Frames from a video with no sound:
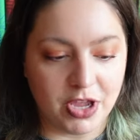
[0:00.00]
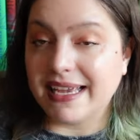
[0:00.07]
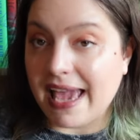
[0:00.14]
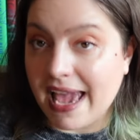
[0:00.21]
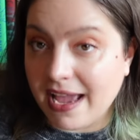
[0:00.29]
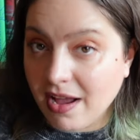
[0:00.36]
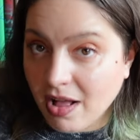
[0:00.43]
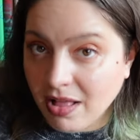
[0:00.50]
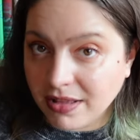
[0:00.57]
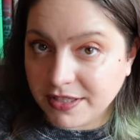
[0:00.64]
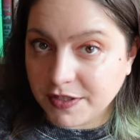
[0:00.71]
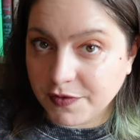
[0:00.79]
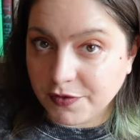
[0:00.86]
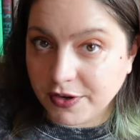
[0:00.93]
Chaol
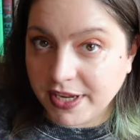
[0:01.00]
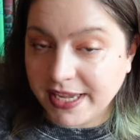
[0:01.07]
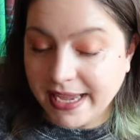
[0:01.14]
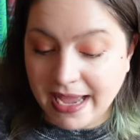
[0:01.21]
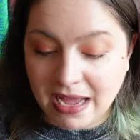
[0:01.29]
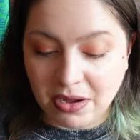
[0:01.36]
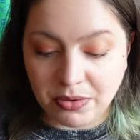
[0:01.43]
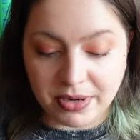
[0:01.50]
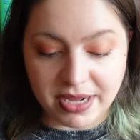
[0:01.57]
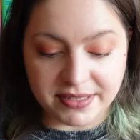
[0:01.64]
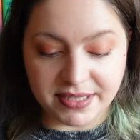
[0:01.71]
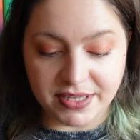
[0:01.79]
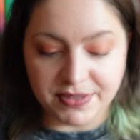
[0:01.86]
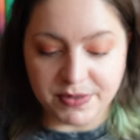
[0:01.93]
is freaking out
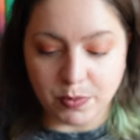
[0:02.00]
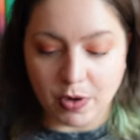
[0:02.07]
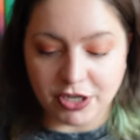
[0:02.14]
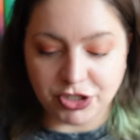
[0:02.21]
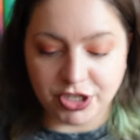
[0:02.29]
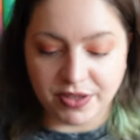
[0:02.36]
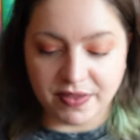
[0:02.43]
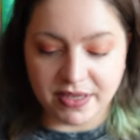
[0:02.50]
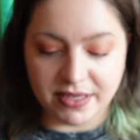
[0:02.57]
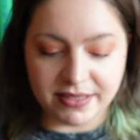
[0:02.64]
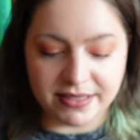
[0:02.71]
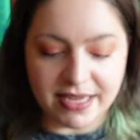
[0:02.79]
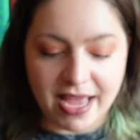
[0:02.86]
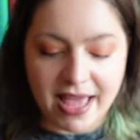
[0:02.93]
as he's watching
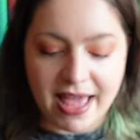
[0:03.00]
this,